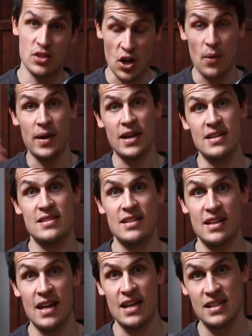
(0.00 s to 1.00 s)
going into the
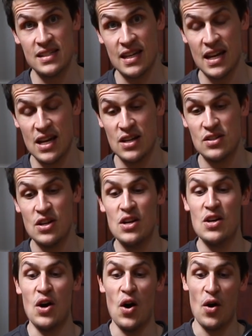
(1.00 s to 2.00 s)
next stage
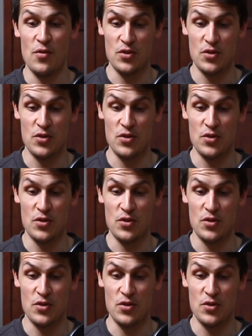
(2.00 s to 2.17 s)
of